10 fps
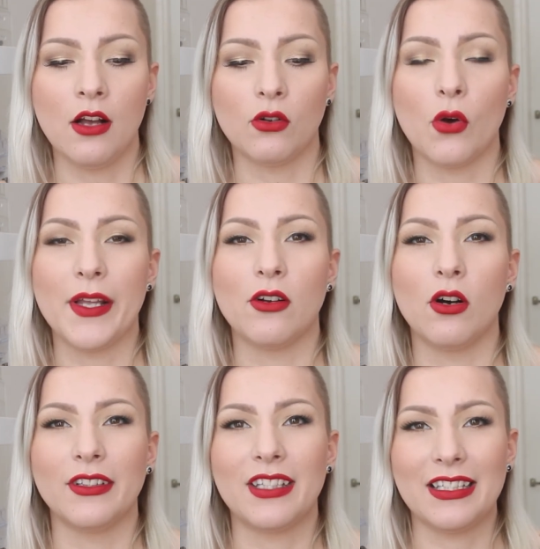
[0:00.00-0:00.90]
going
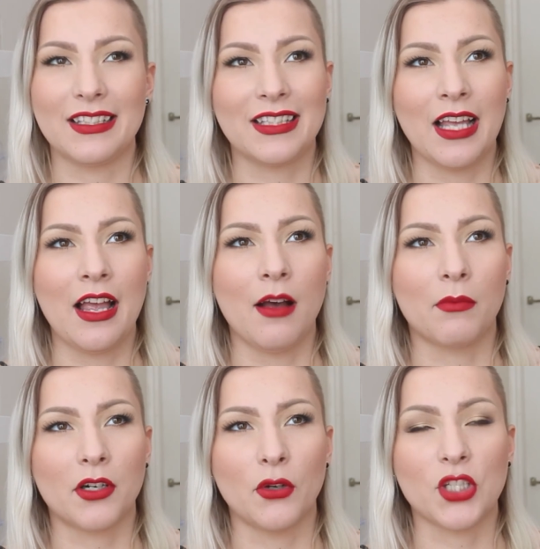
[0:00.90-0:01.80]
on this
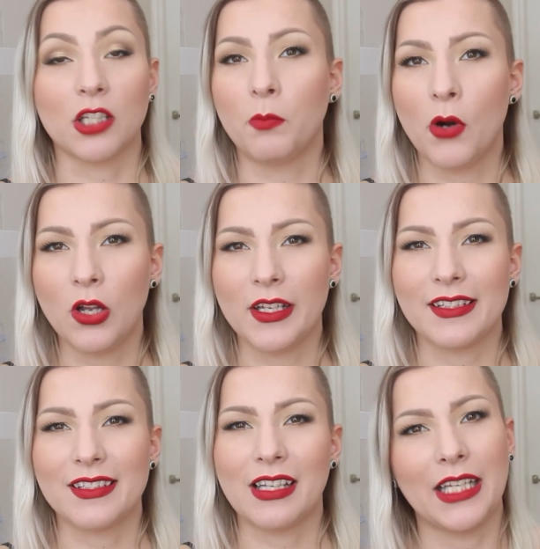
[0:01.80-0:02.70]
project polish.